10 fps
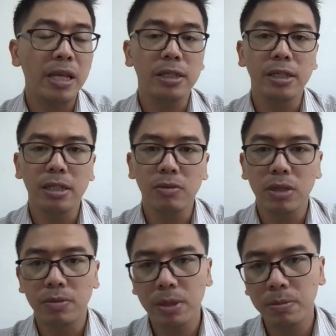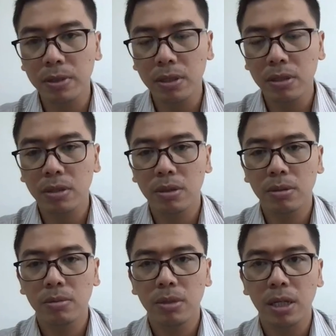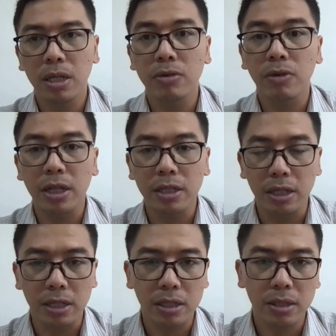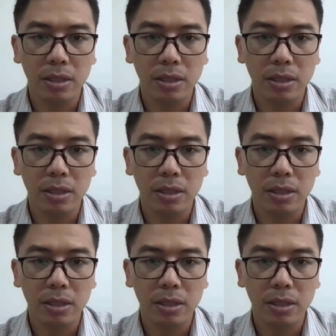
make deal with the people in writing.